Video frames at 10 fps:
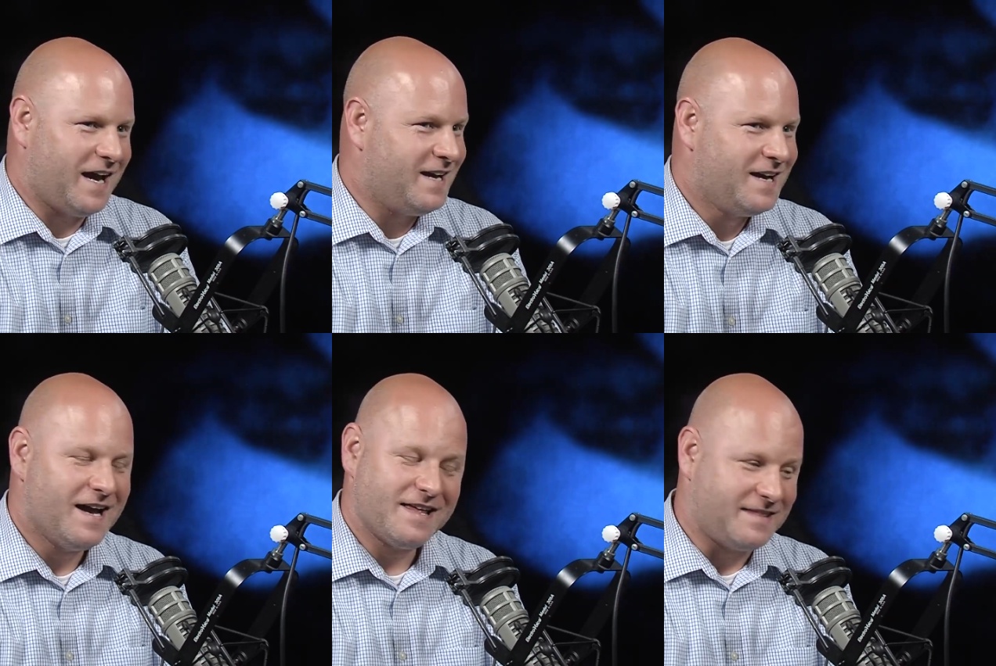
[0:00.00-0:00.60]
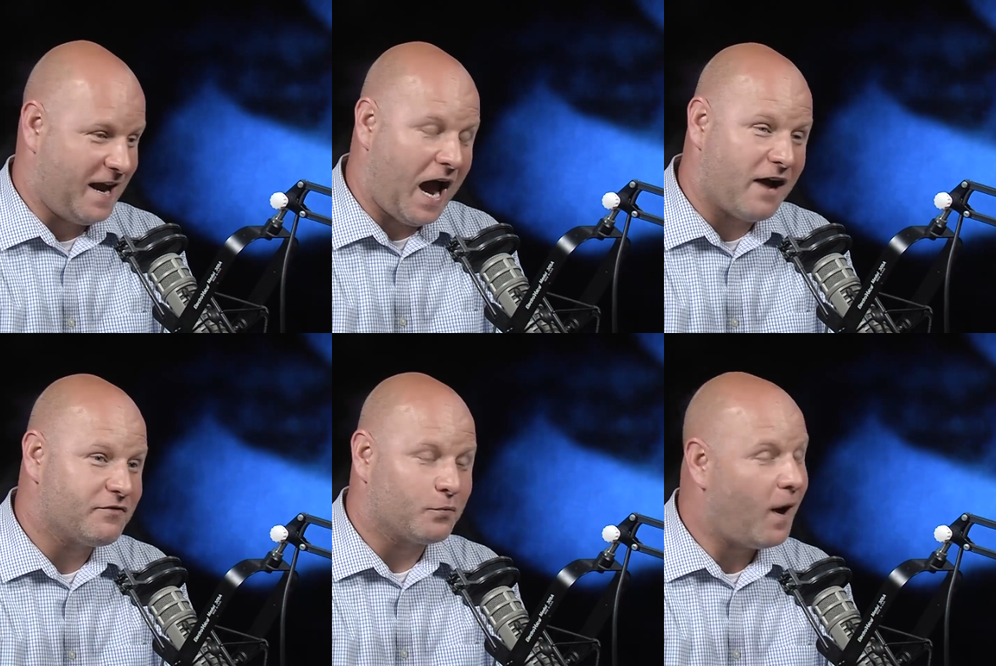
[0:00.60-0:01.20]
they, they
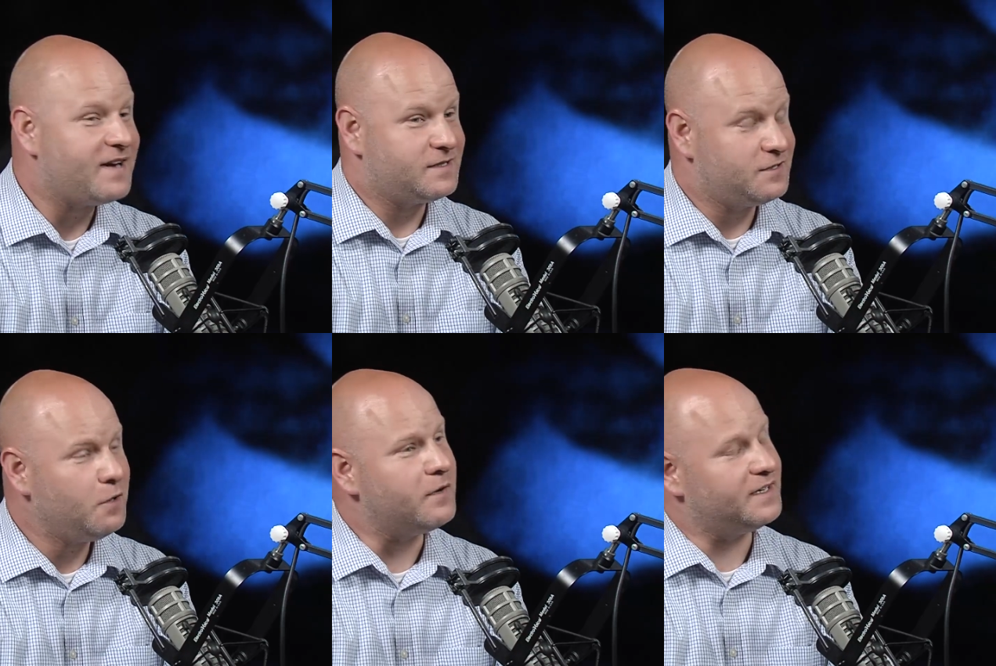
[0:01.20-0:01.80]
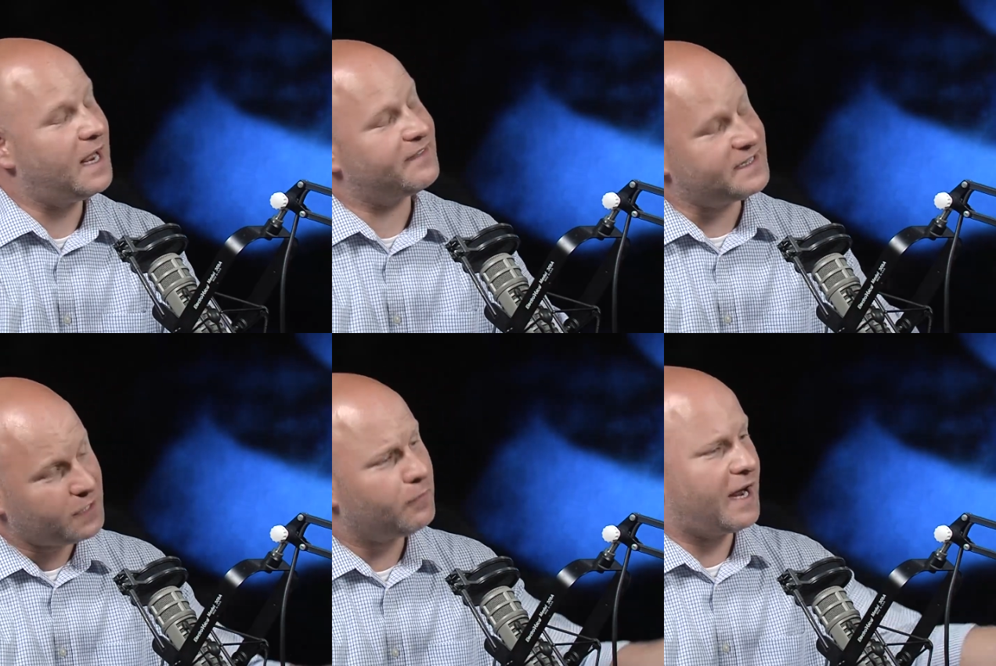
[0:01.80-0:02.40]
have the right to do it. Now,
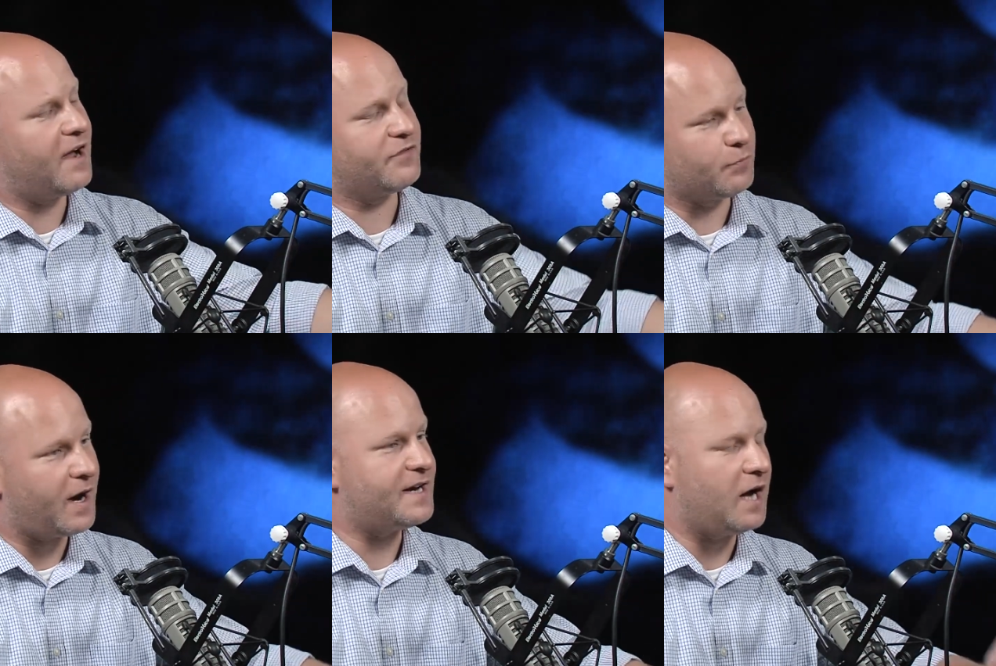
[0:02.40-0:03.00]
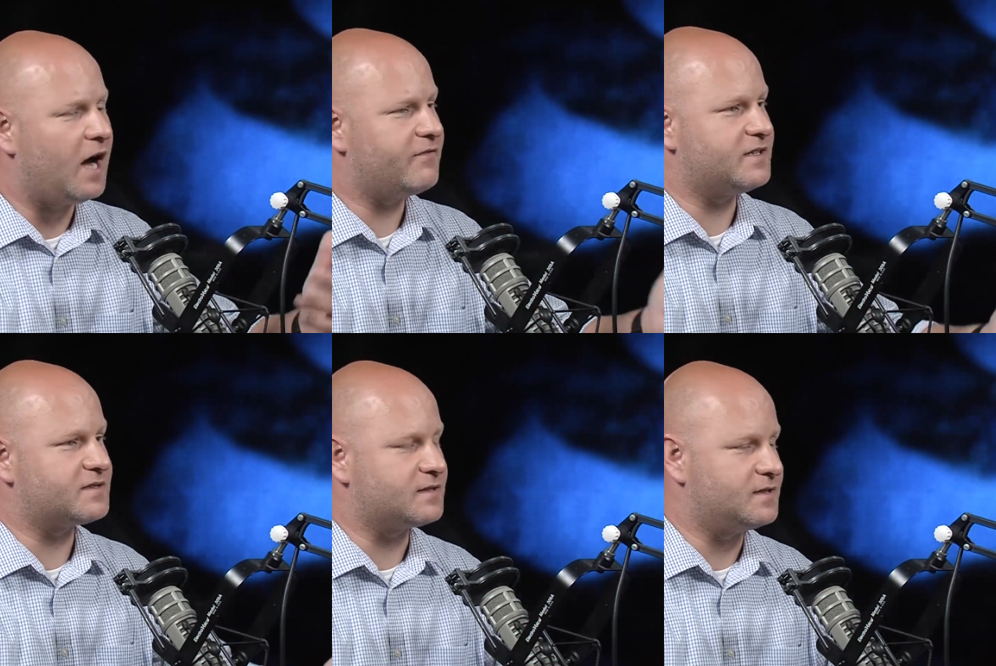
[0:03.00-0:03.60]
they don't have the right,
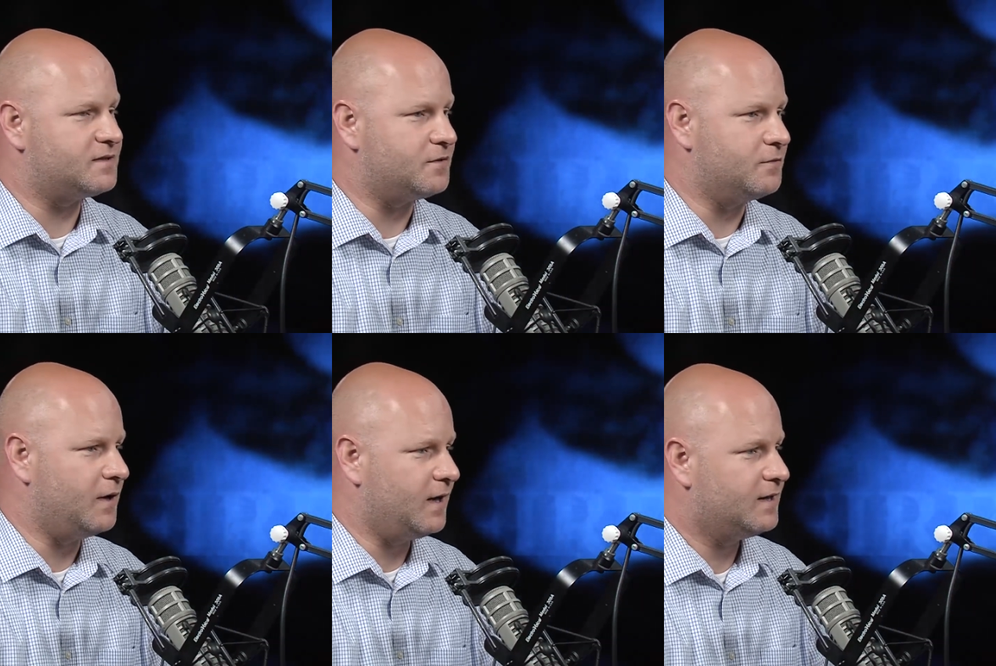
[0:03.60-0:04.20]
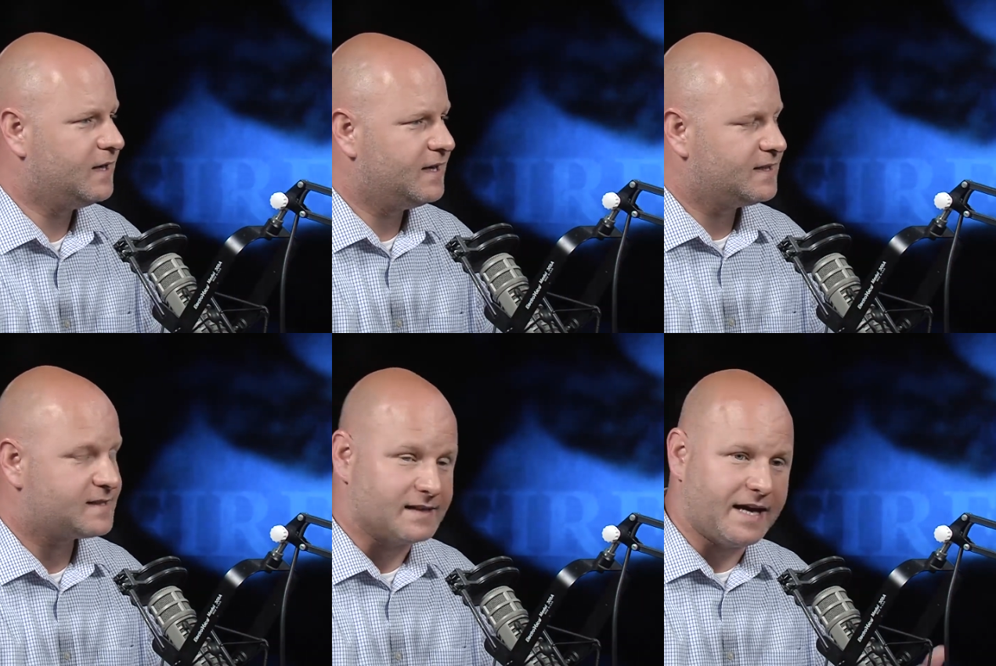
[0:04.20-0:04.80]
obviously, to uh,
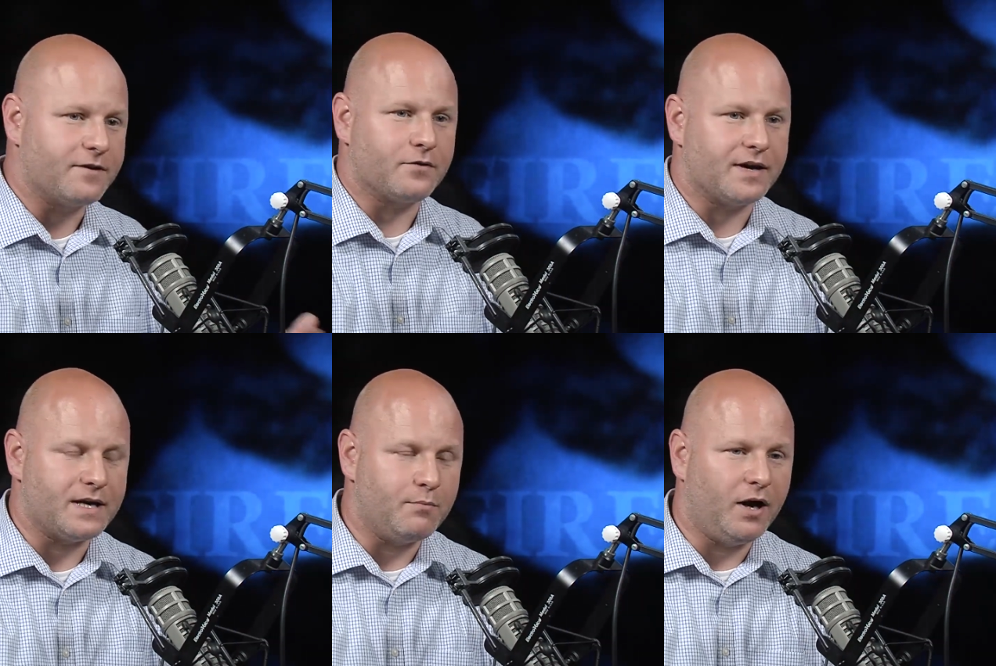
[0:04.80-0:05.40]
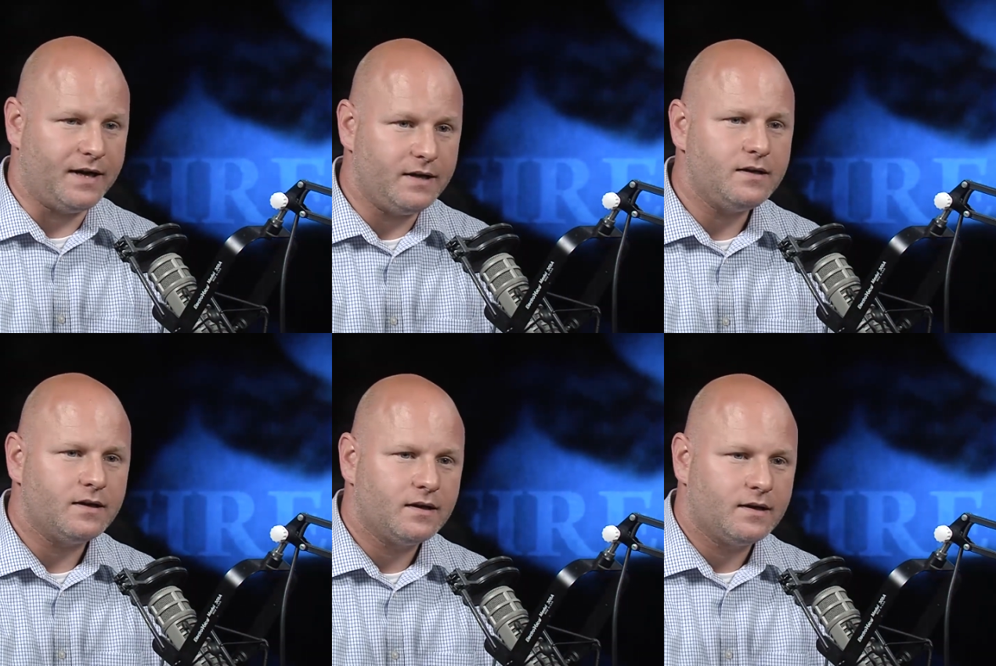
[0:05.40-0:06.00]
slander anybody.